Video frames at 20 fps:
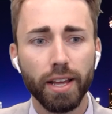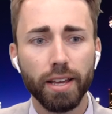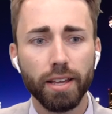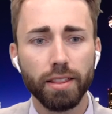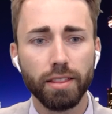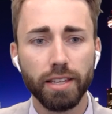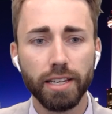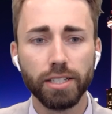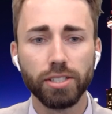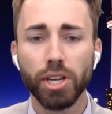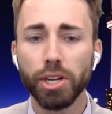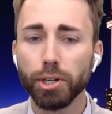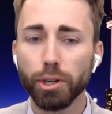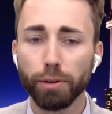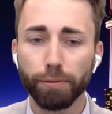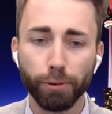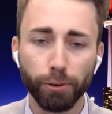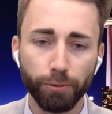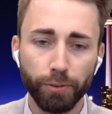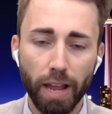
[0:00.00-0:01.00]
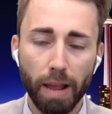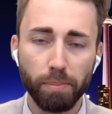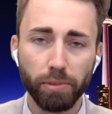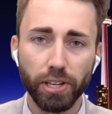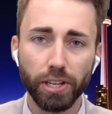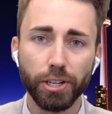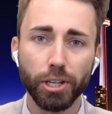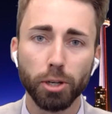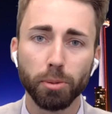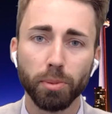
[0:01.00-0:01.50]
the Center for Family
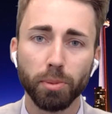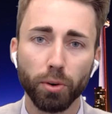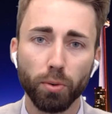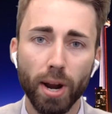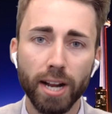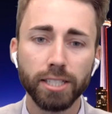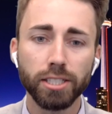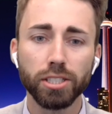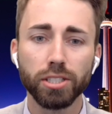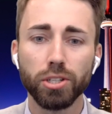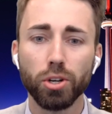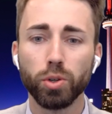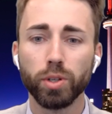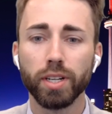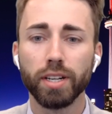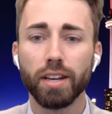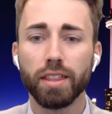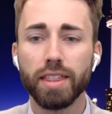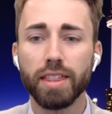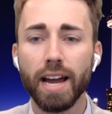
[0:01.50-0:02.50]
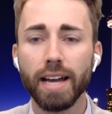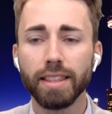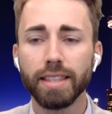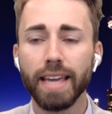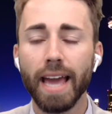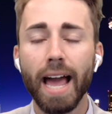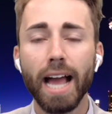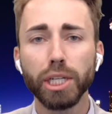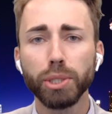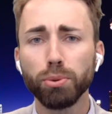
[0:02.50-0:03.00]
and Human Rights noted that the
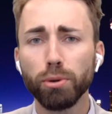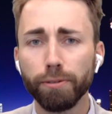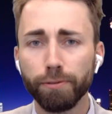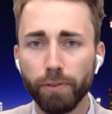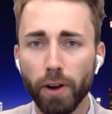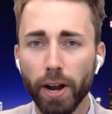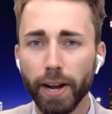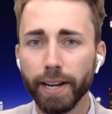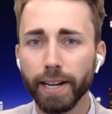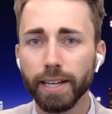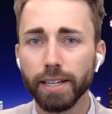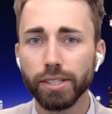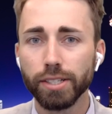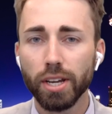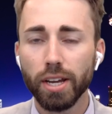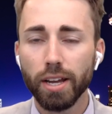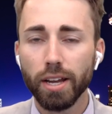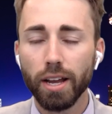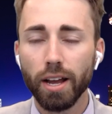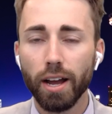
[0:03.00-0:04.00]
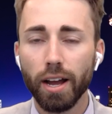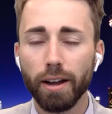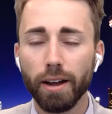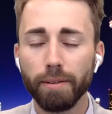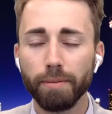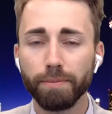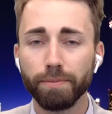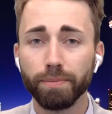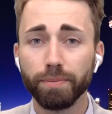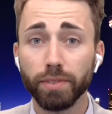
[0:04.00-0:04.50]
actual findings
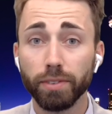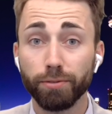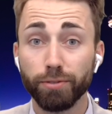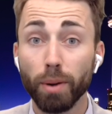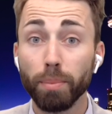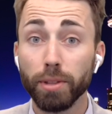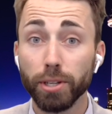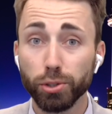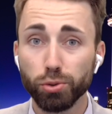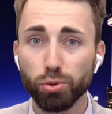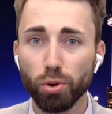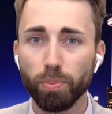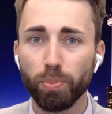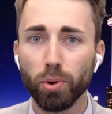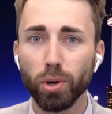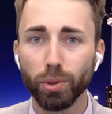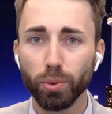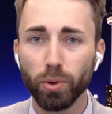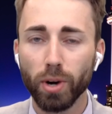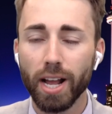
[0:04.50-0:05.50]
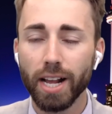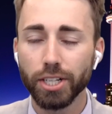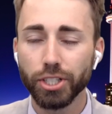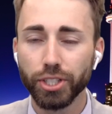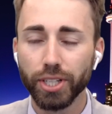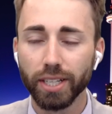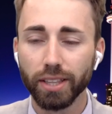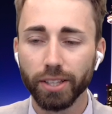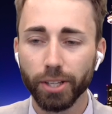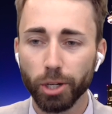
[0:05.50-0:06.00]
from this report were
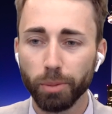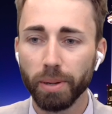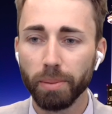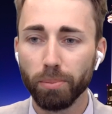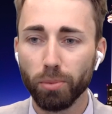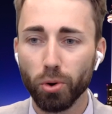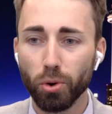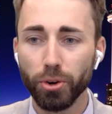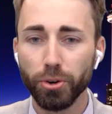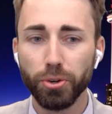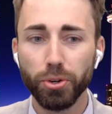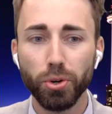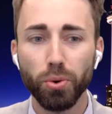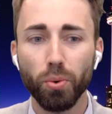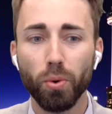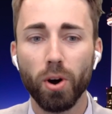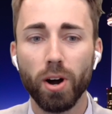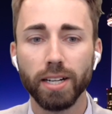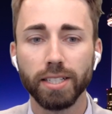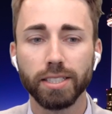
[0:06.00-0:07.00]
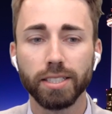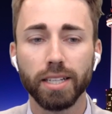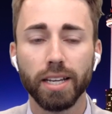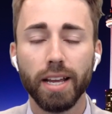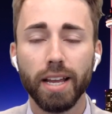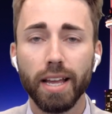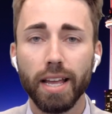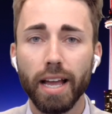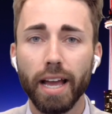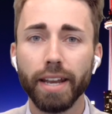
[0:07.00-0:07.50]
actually a little bit more nuanced
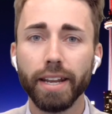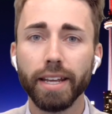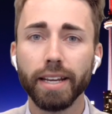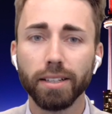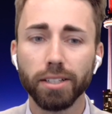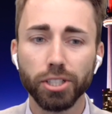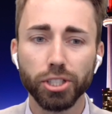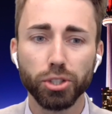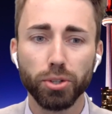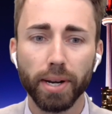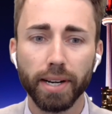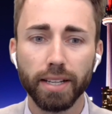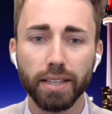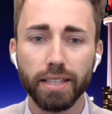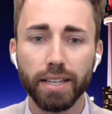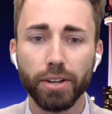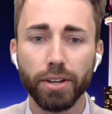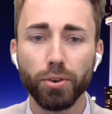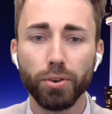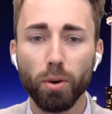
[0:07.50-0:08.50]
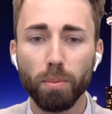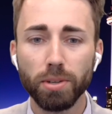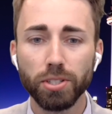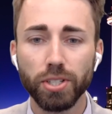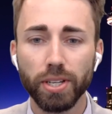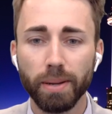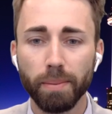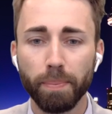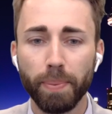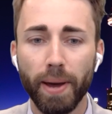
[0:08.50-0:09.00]
and illustrated the enormous
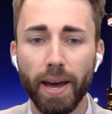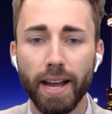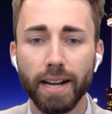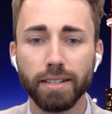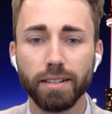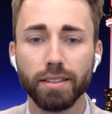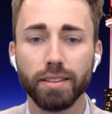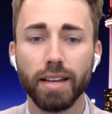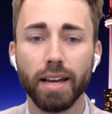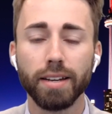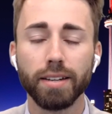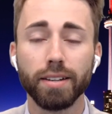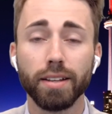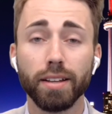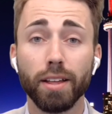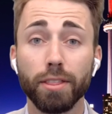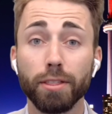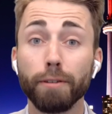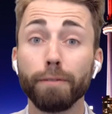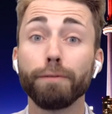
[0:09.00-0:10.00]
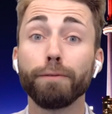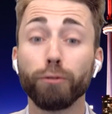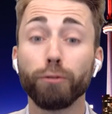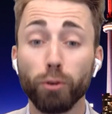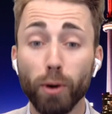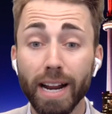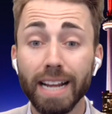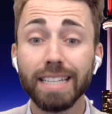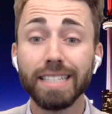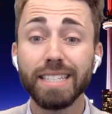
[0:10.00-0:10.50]
impact that the
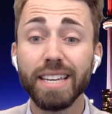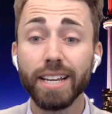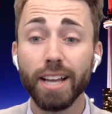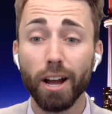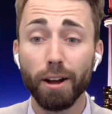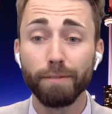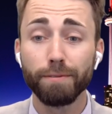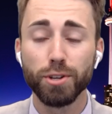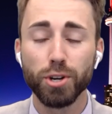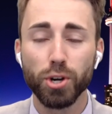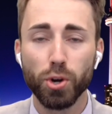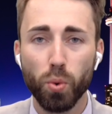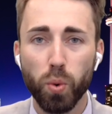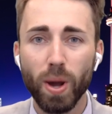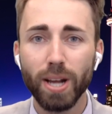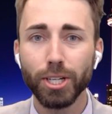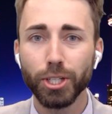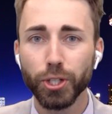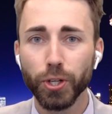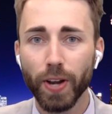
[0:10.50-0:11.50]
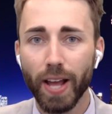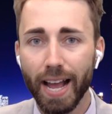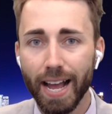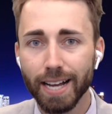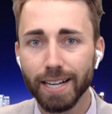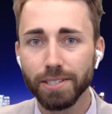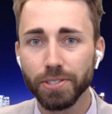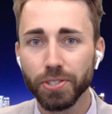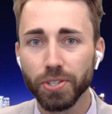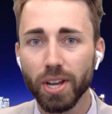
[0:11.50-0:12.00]
phrasing of the question
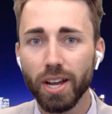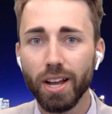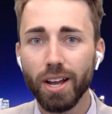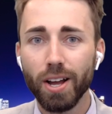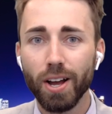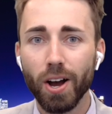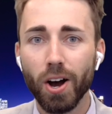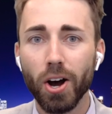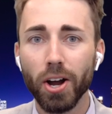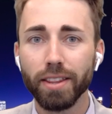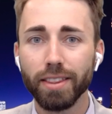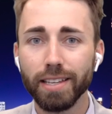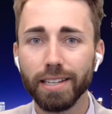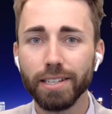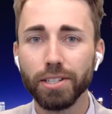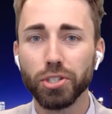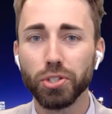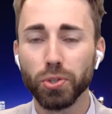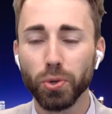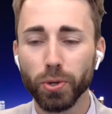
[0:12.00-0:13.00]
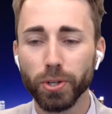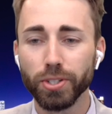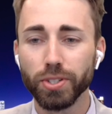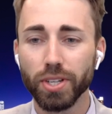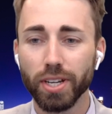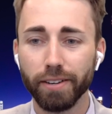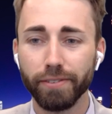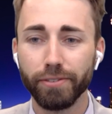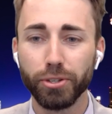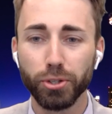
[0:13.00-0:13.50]
has on these sorts
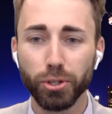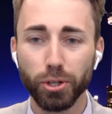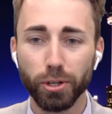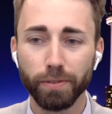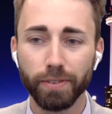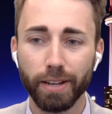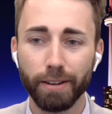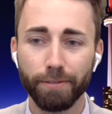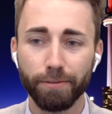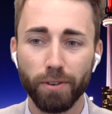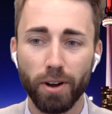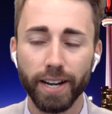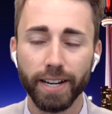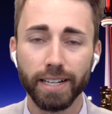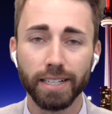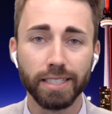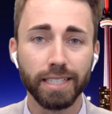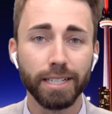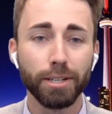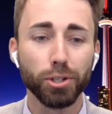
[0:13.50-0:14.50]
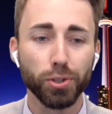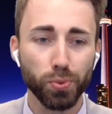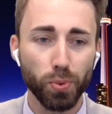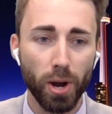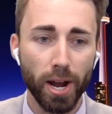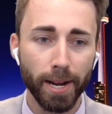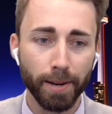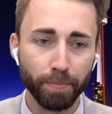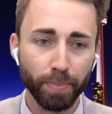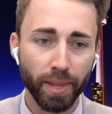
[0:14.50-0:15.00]
of survey findings. Here's
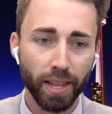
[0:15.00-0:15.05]
why.